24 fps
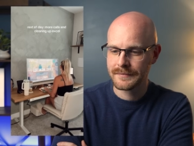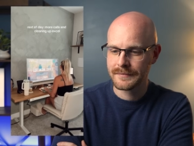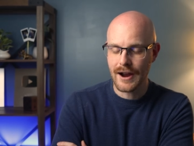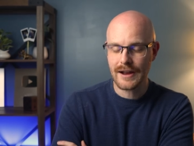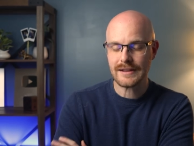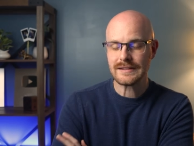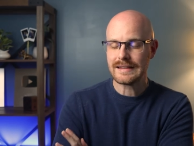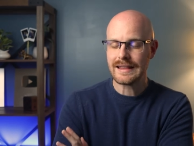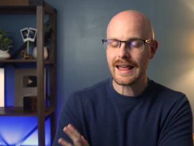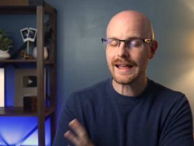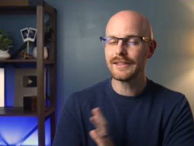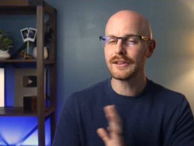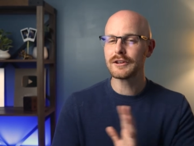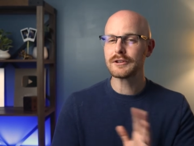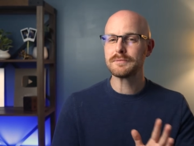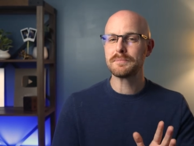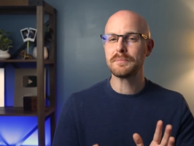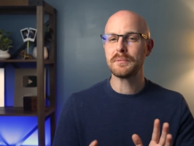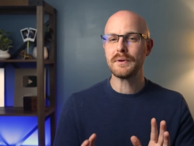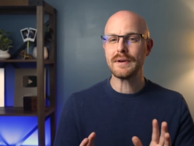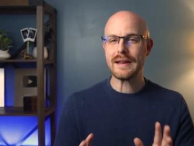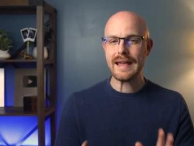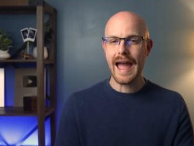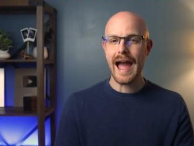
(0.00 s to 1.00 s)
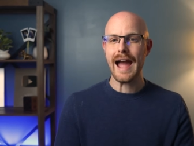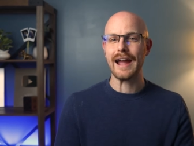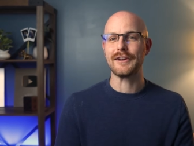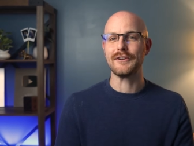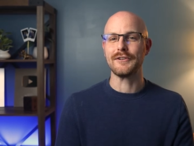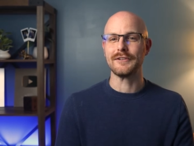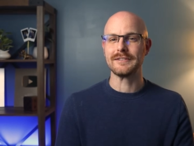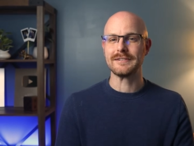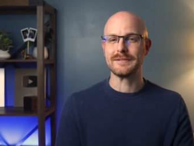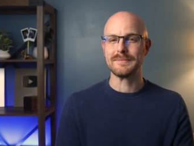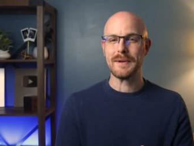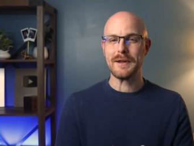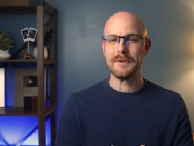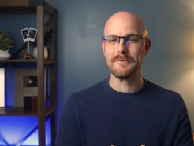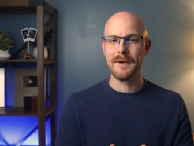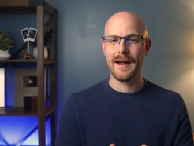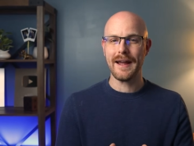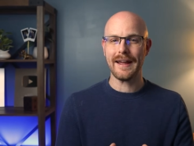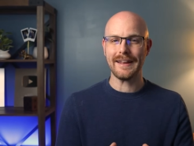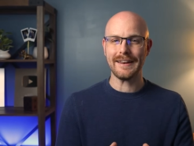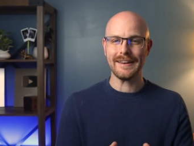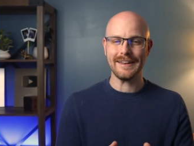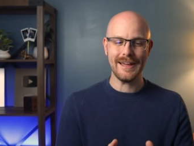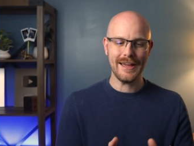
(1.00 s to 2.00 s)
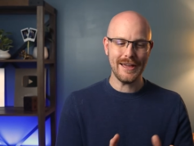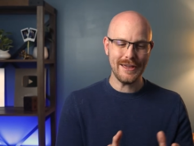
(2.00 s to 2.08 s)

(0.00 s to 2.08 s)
All right, so that looked pretty accurate to me, right?